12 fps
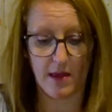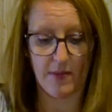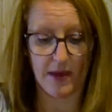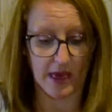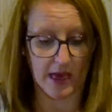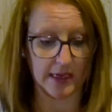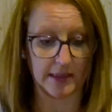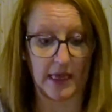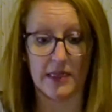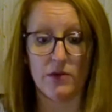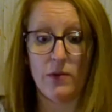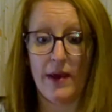because
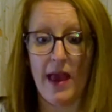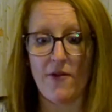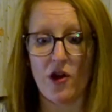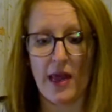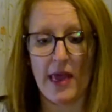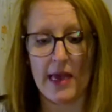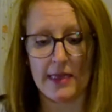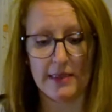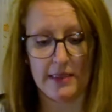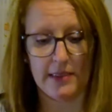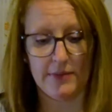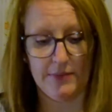that's what we have on hand.
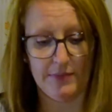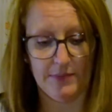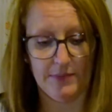We